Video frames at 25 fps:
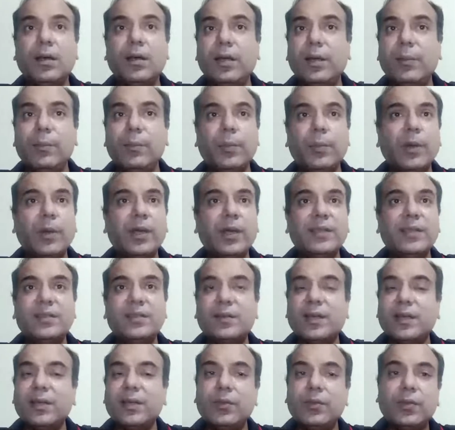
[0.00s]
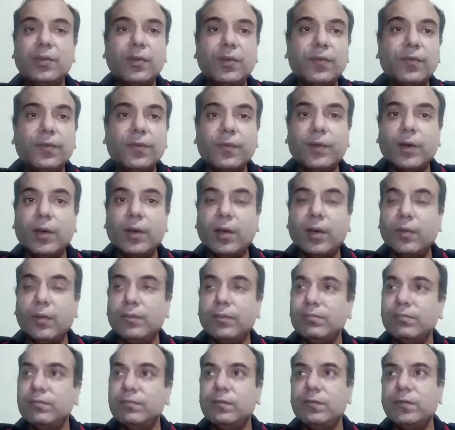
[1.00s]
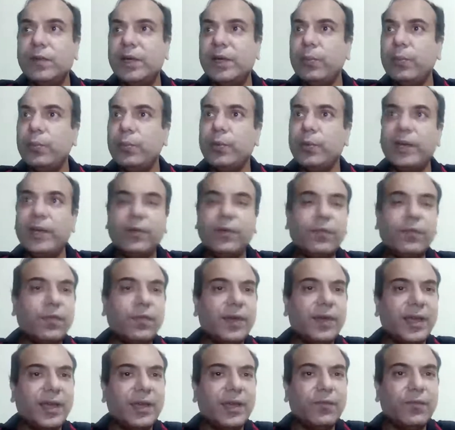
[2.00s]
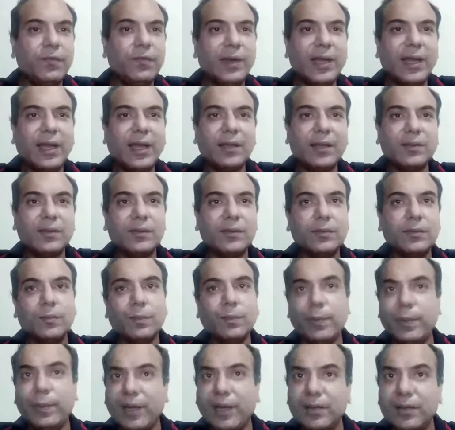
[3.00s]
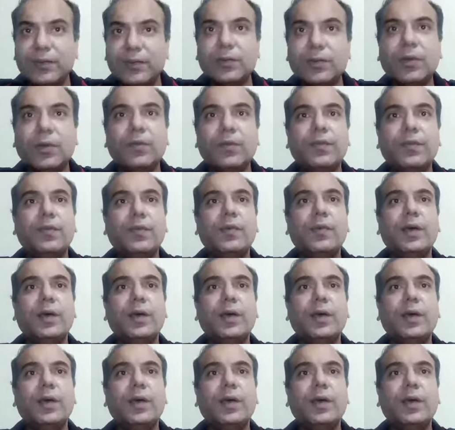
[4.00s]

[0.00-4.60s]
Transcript: employee strength of 1.5 lakhs plus of